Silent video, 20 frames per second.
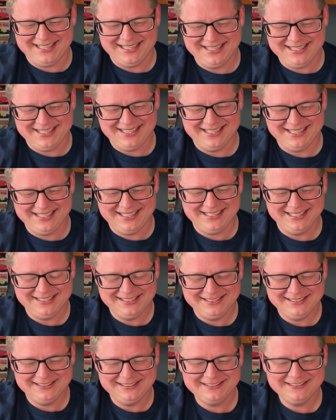
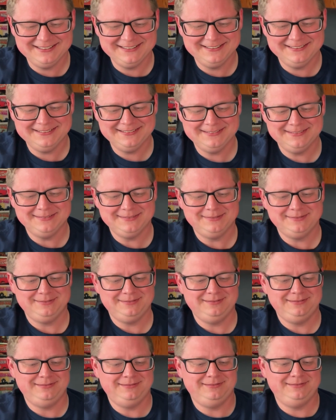
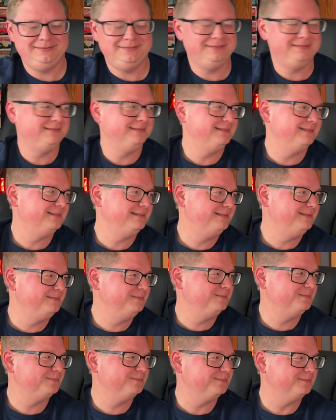
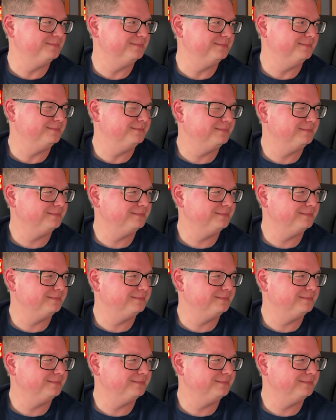The person shown says nothing.